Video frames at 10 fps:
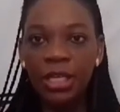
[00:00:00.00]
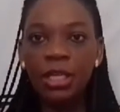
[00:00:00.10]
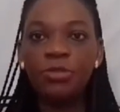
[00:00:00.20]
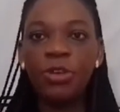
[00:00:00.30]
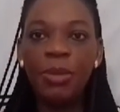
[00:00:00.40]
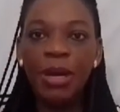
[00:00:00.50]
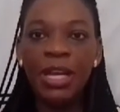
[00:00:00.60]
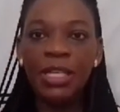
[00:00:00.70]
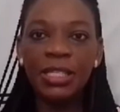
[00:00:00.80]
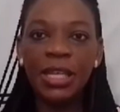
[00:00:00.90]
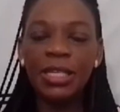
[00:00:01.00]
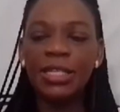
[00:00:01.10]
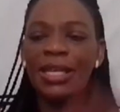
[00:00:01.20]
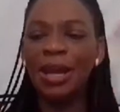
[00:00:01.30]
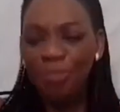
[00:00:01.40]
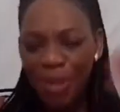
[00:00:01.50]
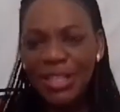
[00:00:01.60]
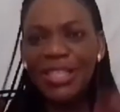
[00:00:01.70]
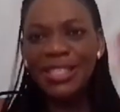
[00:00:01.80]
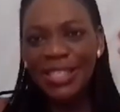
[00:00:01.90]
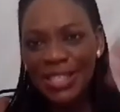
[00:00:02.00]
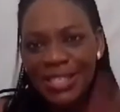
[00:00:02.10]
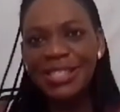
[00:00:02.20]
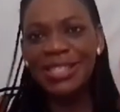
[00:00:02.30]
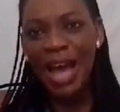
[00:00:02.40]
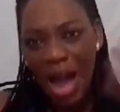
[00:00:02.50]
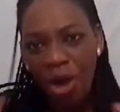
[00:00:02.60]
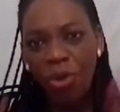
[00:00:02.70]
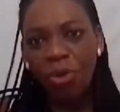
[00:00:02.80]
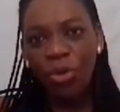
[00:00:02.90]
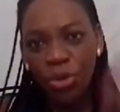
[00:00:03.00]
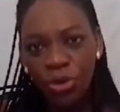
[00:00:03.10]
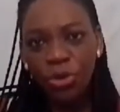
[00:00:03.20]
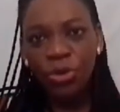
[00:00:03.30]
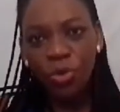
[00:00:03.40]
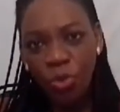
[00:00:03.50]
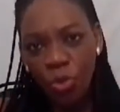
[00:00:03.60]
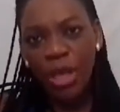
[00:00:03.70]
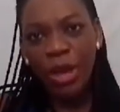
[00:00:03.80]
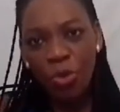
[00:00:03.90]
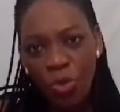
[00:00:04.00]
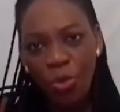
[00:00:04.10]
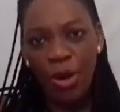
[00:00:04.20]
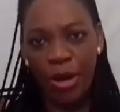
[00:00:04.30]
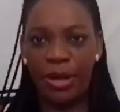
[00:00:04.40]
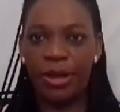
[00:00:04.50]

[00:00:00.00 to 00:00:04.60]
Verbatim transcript: If a man has done it, but this is now you, you, a woman,